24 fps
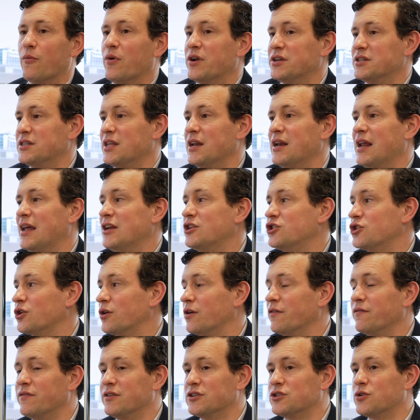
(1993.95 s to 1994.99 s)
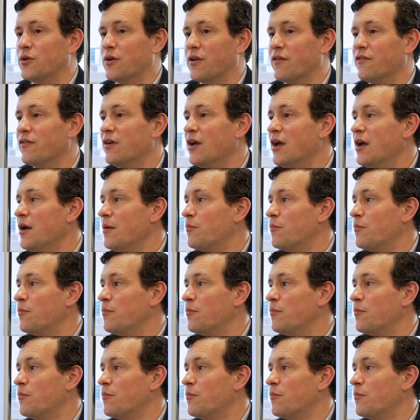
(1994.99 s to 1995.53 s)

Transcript: What is the nature of the sort of